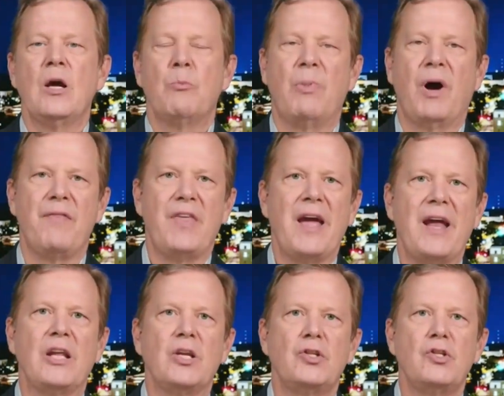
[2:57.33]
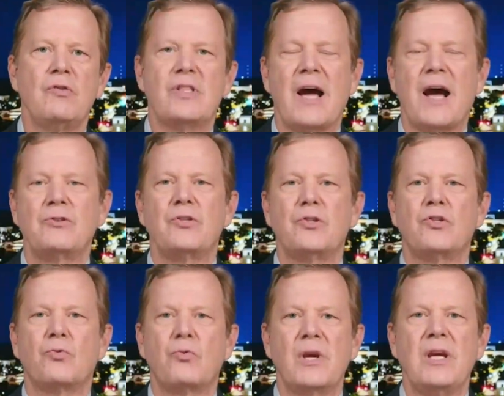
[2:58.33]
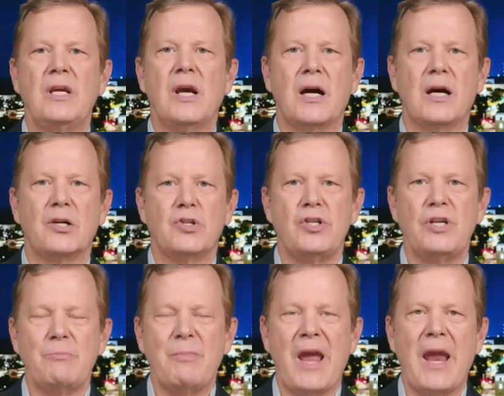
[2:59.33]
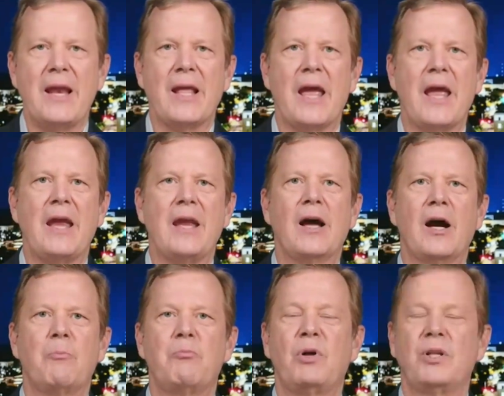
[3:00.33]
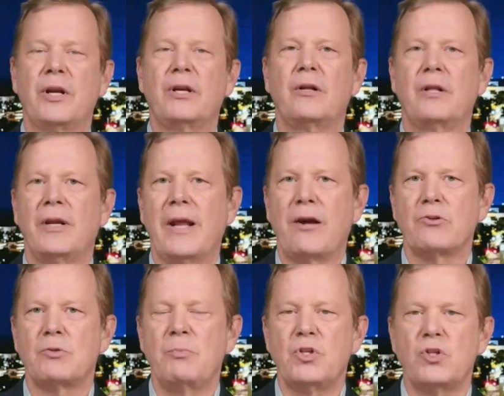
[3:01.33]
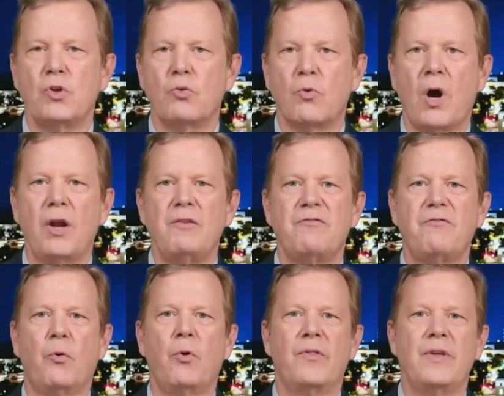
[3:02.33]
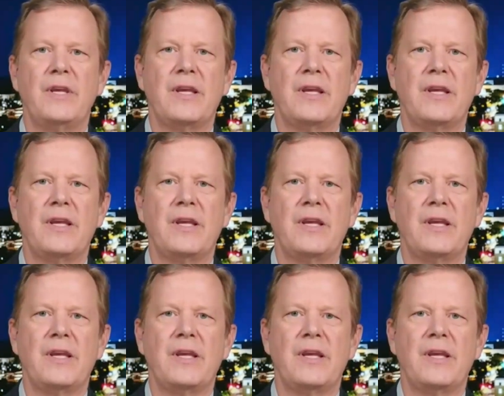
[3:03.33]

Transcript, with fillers: But then in 2003, uh, she made a, a, political announcement to run for the